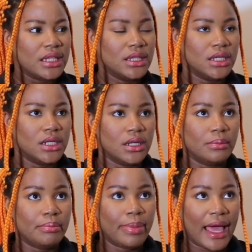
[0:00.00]
the
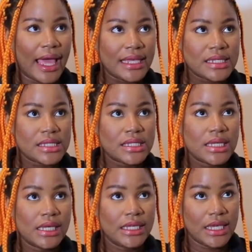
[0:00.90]

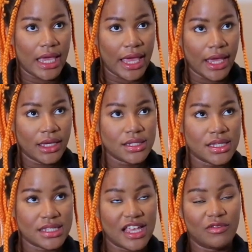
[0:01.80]
past year
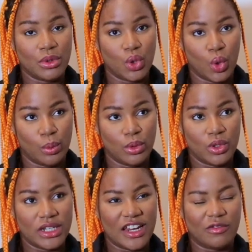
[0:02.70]
since I've been
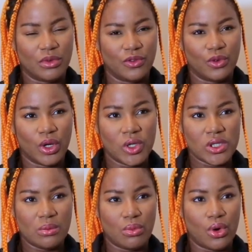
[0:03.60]
uploading, I've been
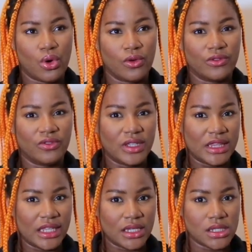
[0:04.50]
focusing more on
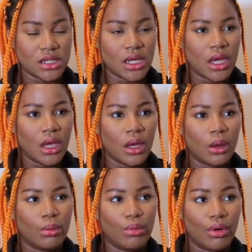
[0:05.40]
fitness,
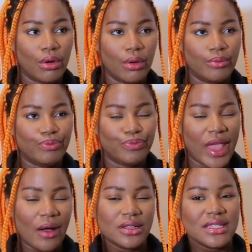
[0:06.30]
but
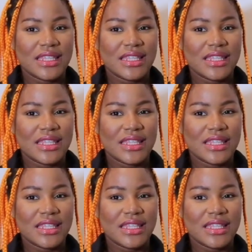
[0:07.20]
I want to